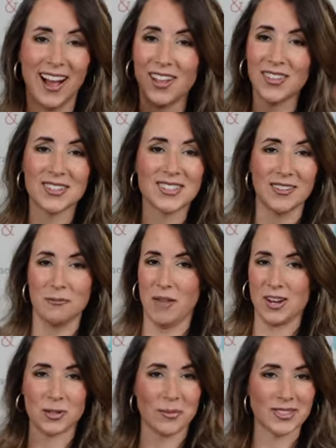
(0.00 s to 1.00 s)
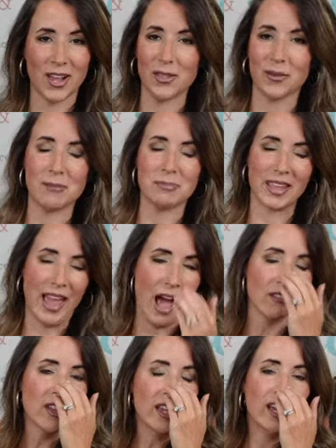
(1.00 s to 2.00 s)
all those measurements all the way up the
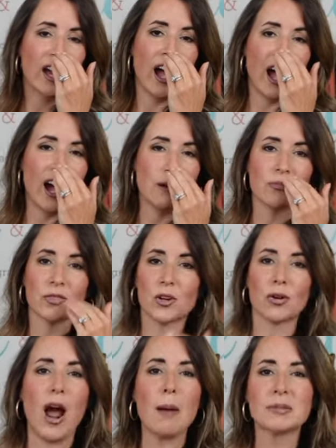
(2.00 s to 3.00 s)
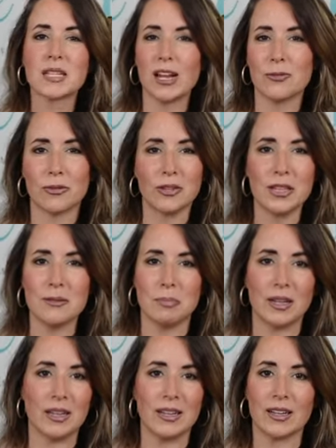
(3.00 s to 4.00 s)
cap. Um, cropped can really
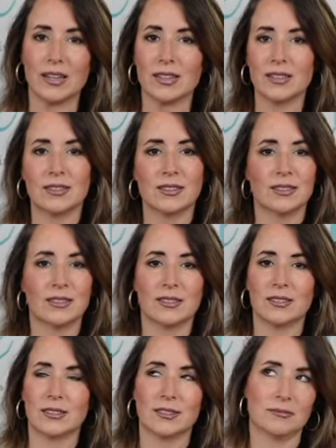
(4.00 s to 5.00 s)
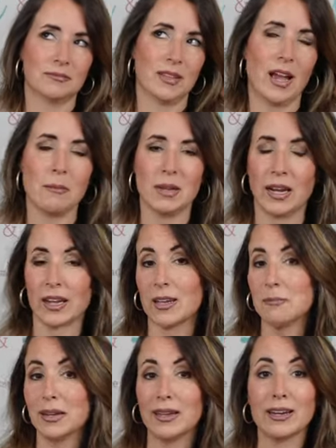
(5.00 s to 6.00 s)
be, I mean, it
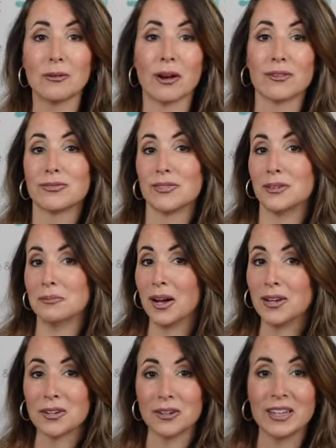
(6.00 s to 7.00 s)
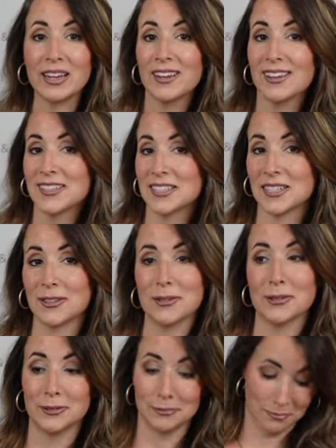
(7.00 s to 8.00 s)
can be anywhere from underneath
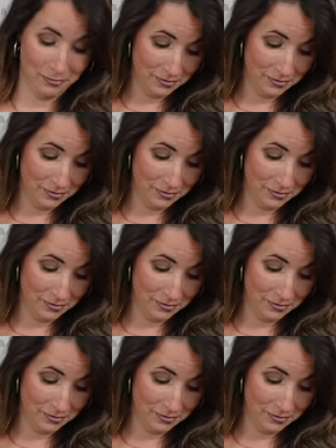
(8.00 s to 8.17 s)
to